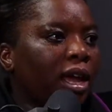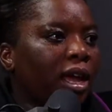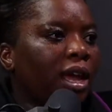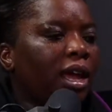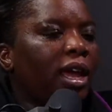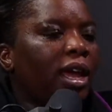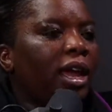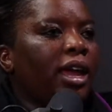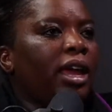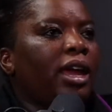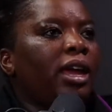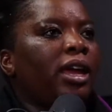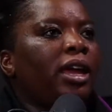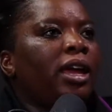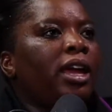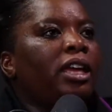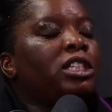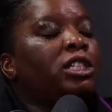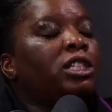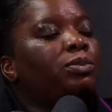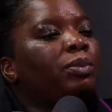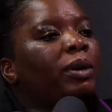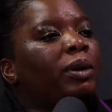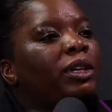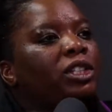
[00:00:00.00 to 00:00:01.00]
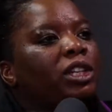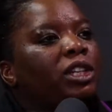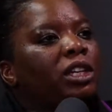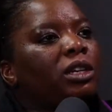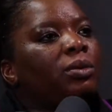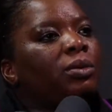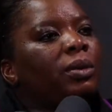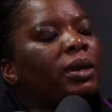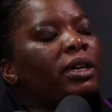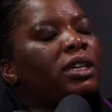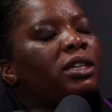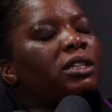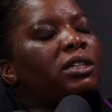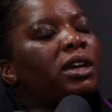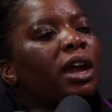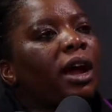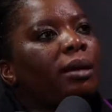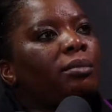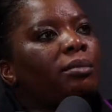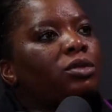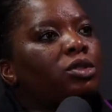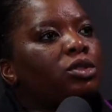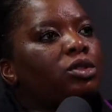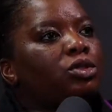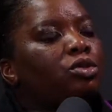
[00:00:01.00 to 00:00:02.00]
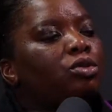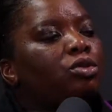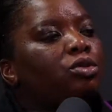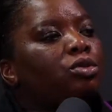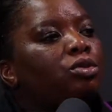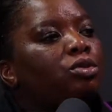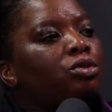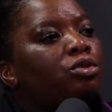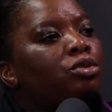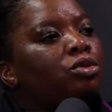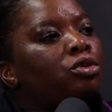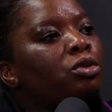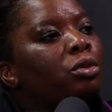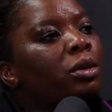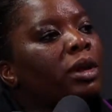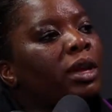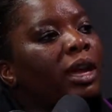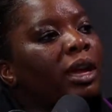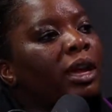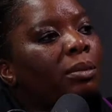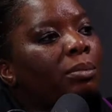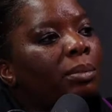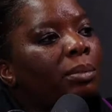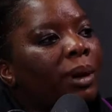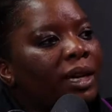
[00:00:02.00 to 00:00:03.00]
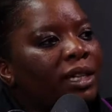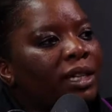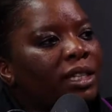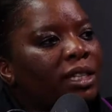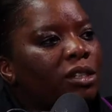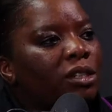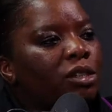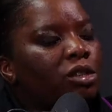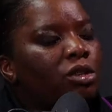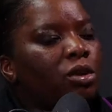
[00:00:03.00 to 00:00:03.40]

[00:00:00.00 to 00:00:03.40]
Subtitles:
especially when it comes to doing a budget.